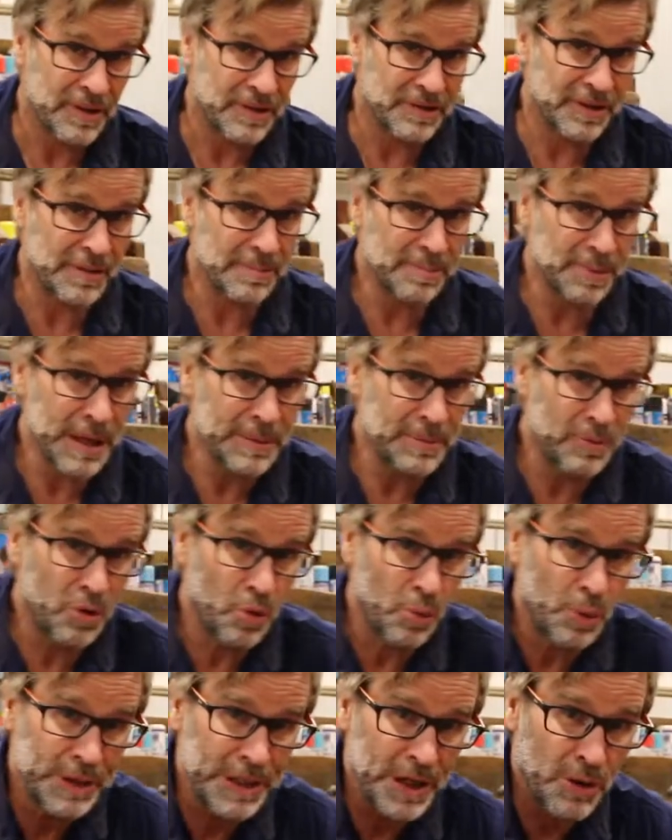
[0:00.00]
Some
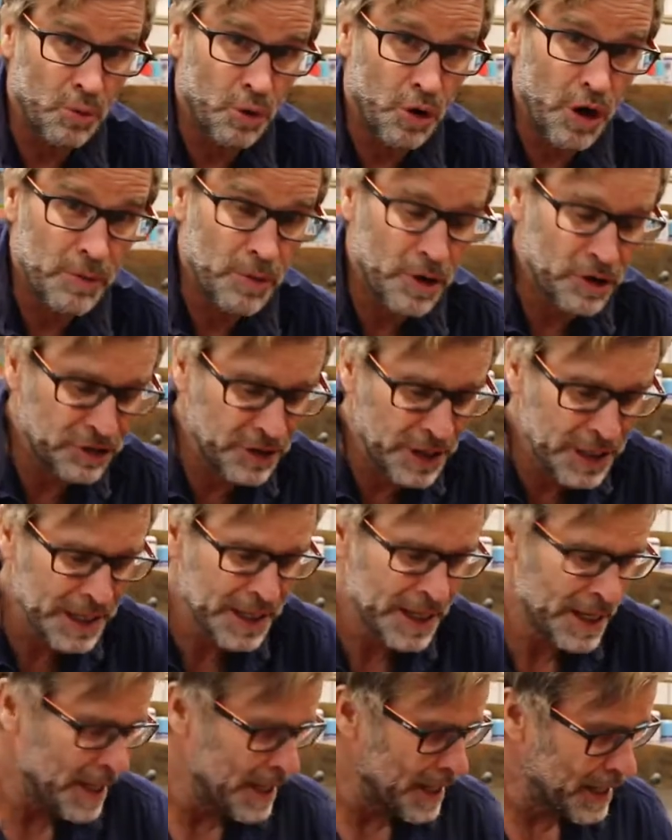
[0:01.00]
people, when they're
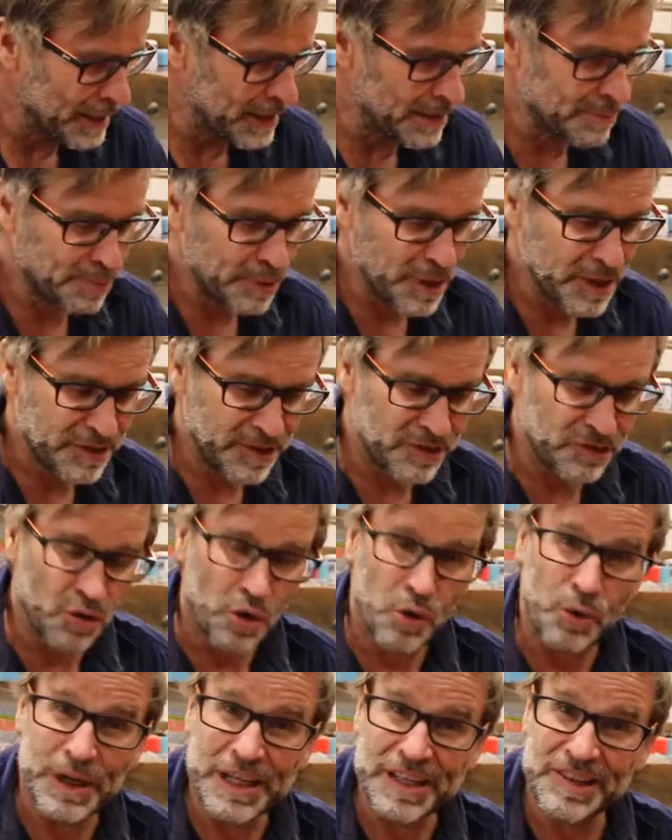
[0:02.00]
whitewashing and the piece is
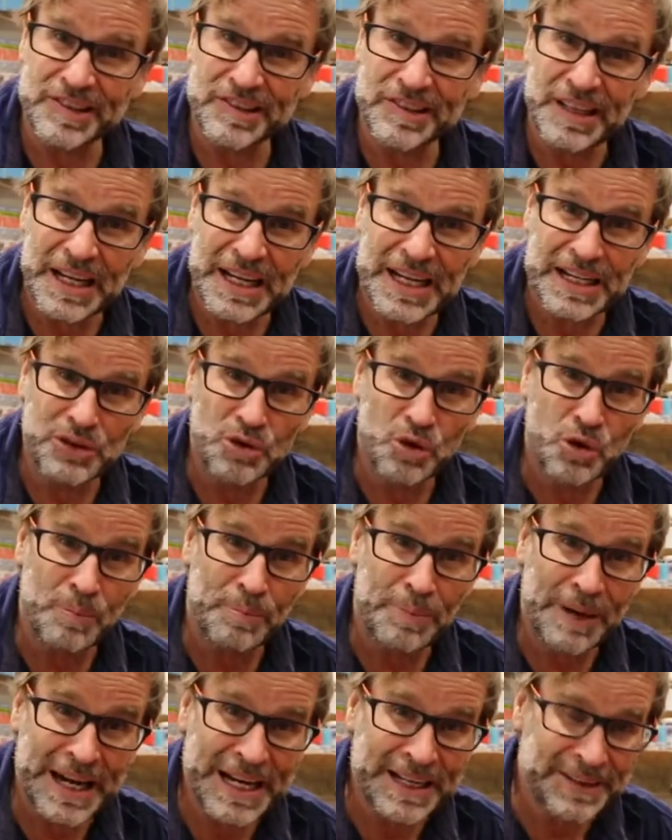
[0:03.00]
already stained or
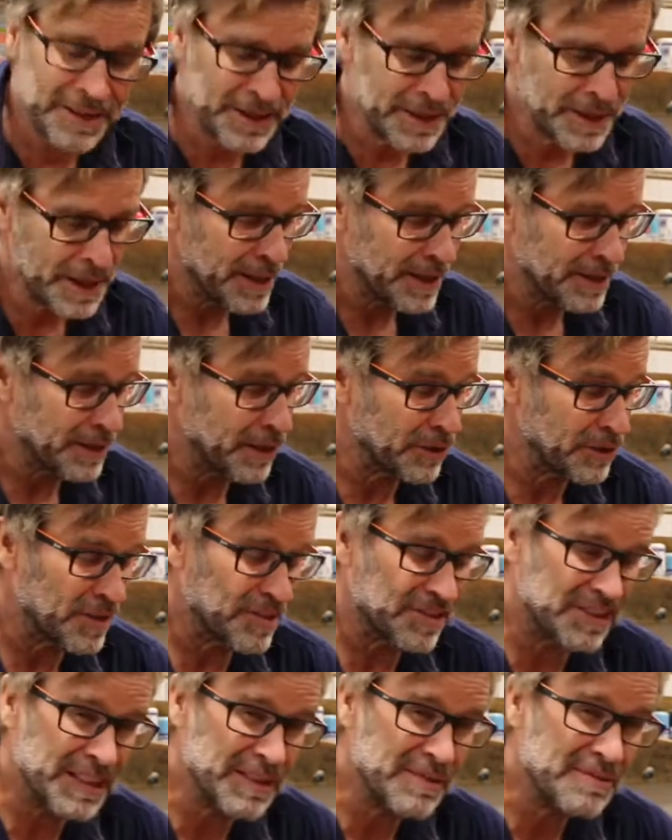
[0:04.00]
painted, they'll
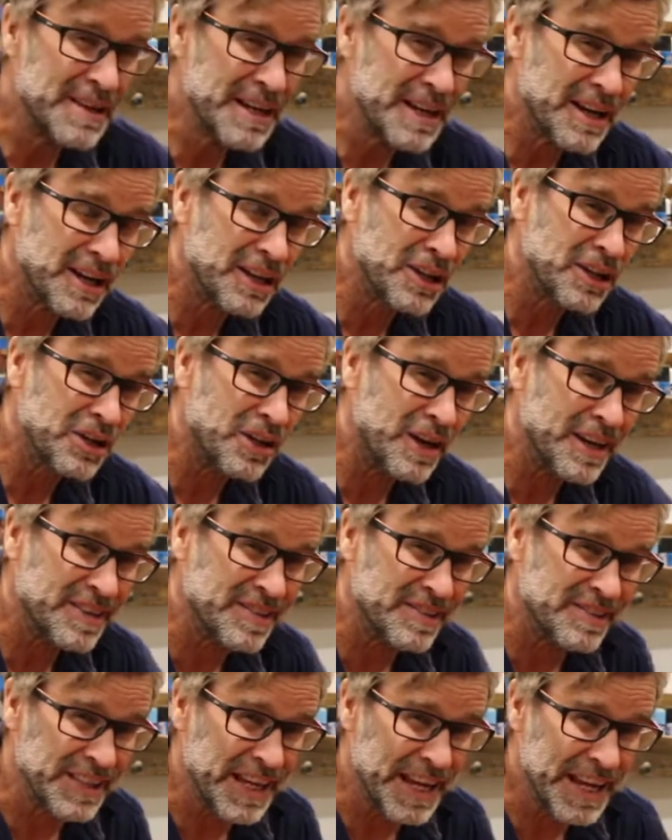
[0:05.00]
just give that a
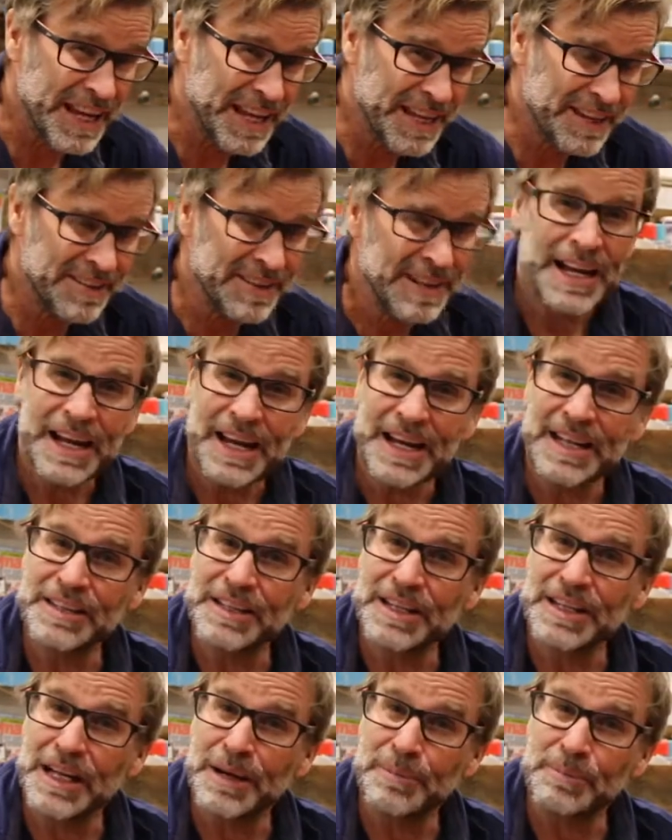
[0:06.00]
light sand and
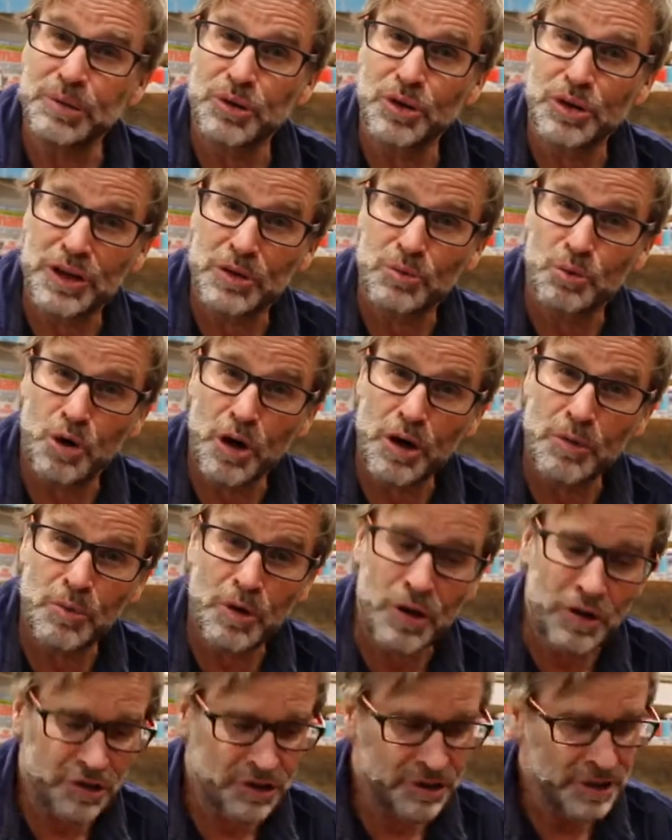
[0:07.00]
then apply the
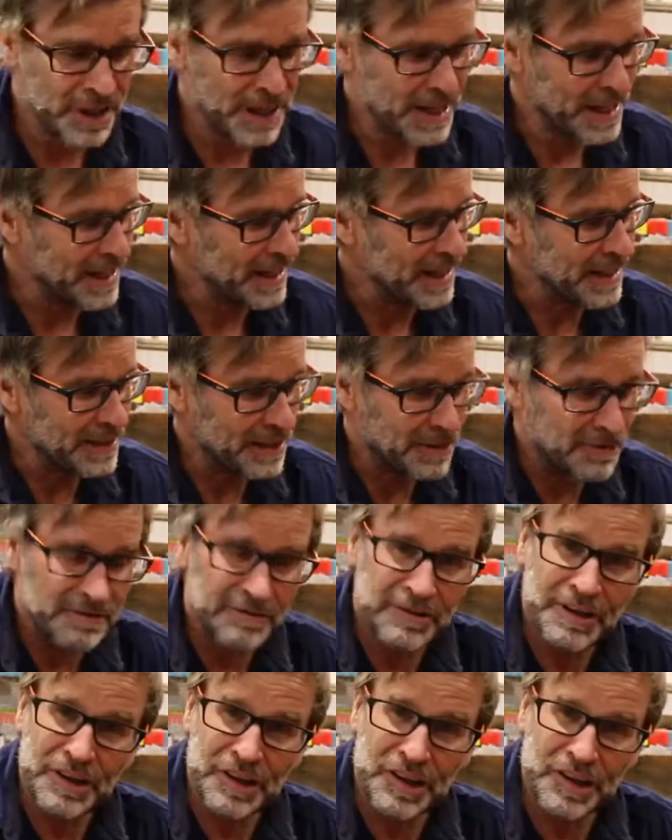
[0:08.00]
whitewash, and then in
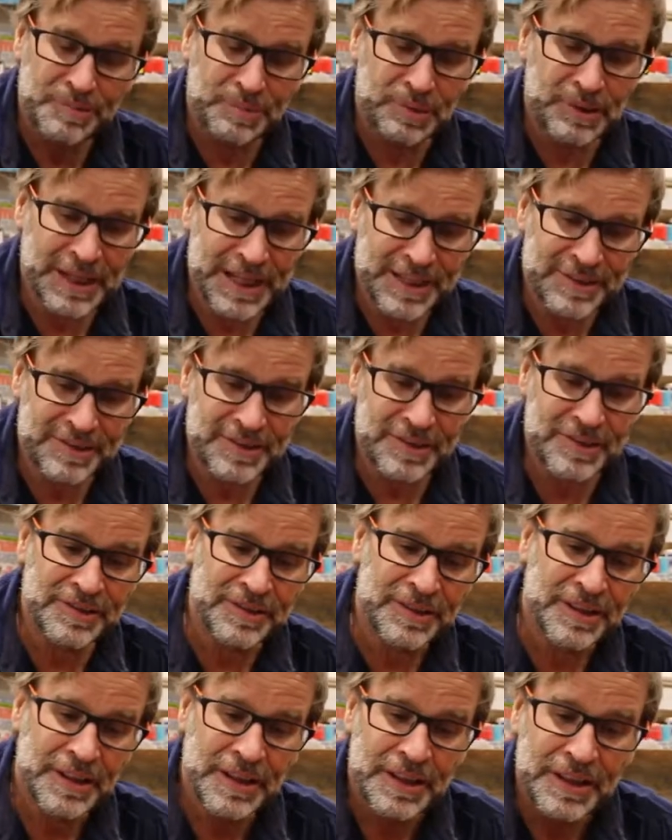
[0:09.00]
various
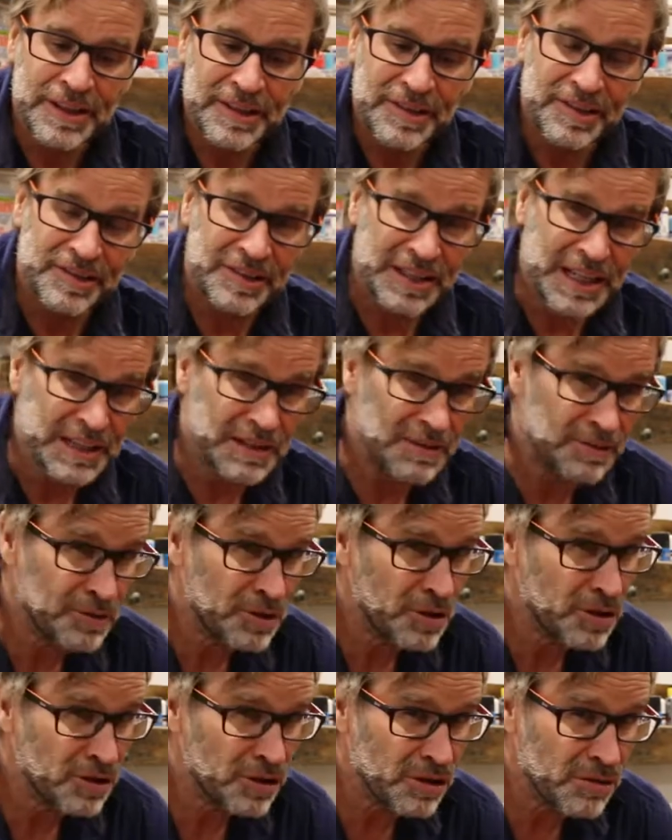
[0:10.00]
places sand a
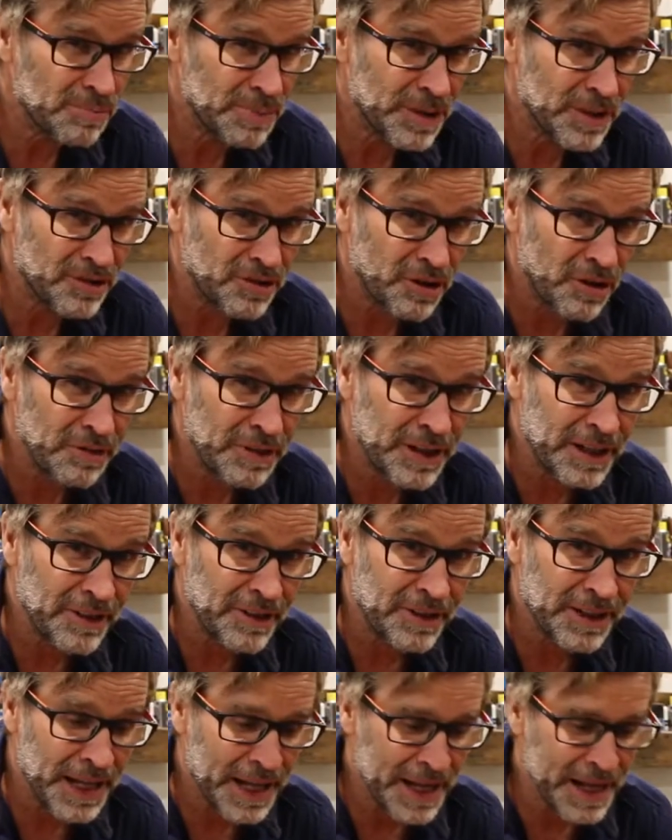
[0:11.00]
few little bits off
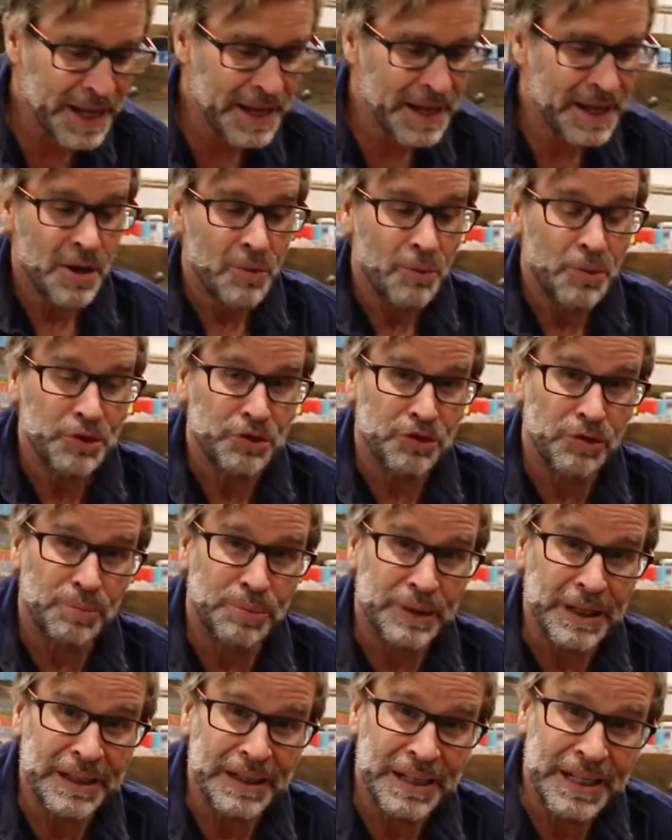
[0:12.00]
here and there, which will
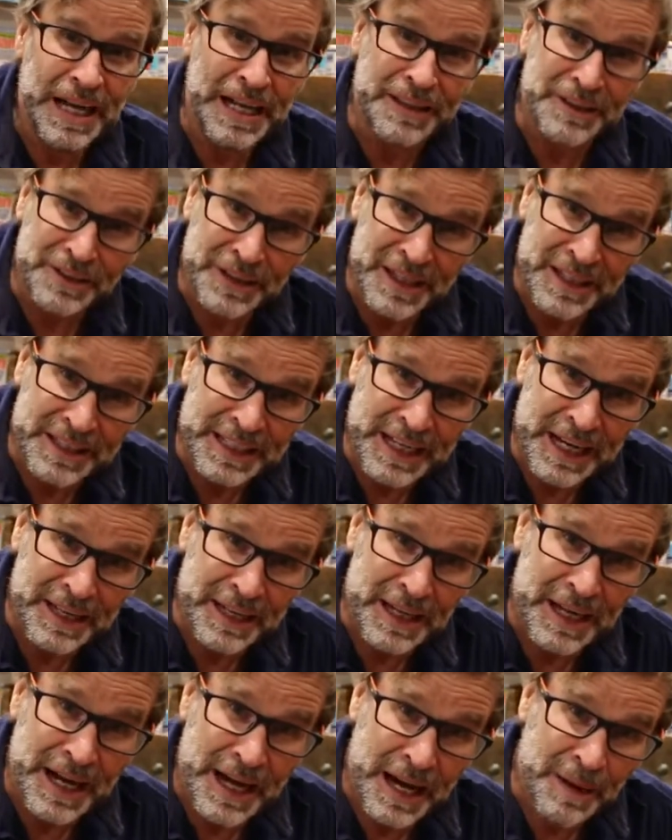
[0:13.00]
bring the underneath
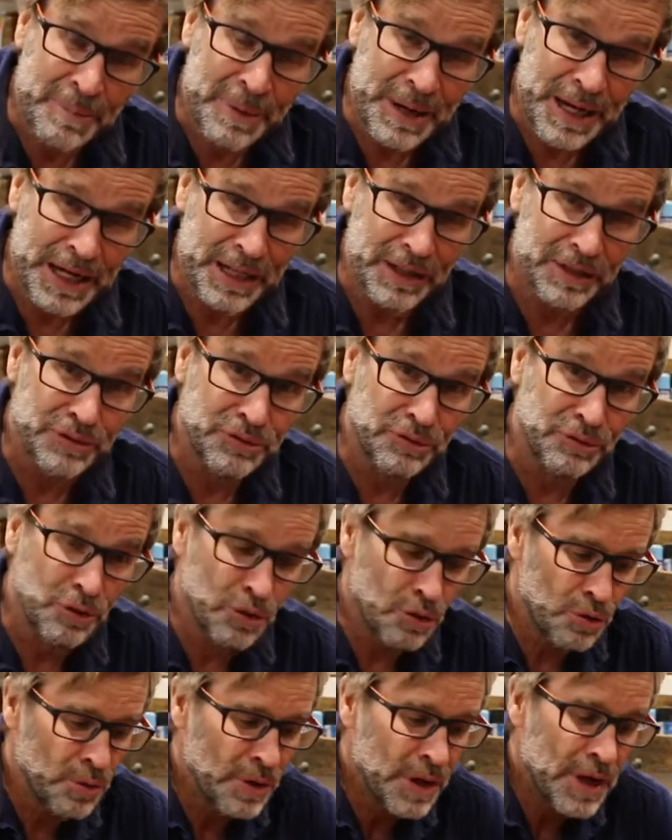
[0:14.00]
colour up and
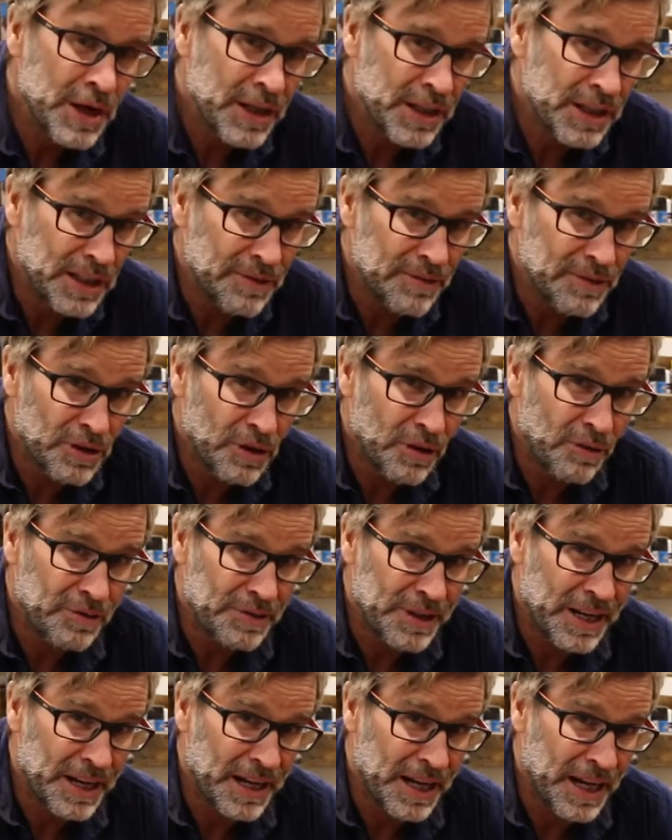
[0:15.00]
through, giving
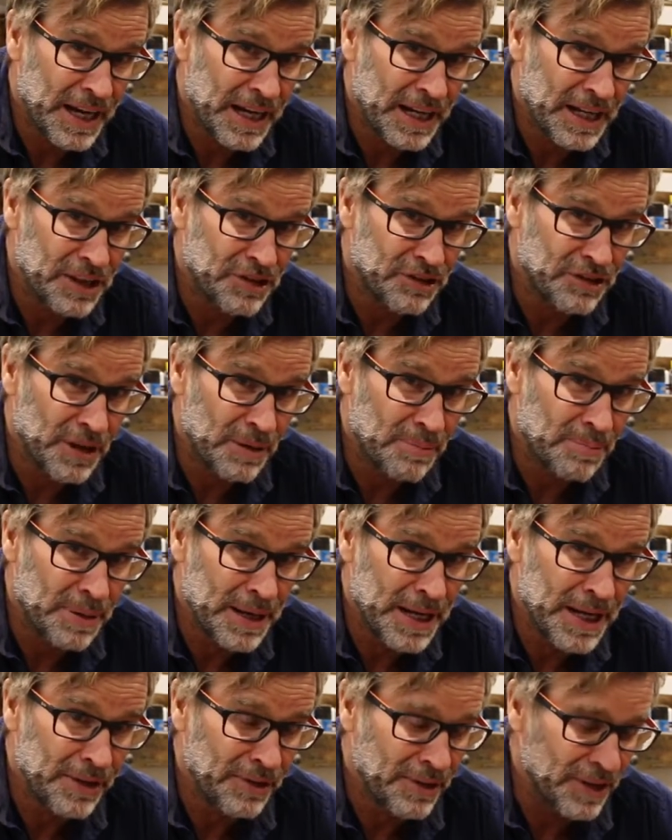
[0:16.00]
off that aged
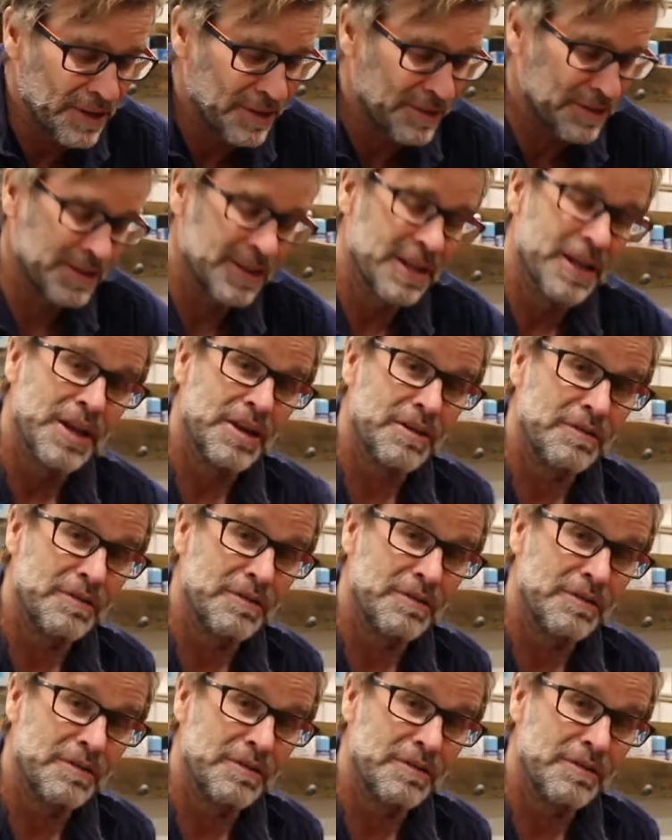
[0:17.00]
appearance.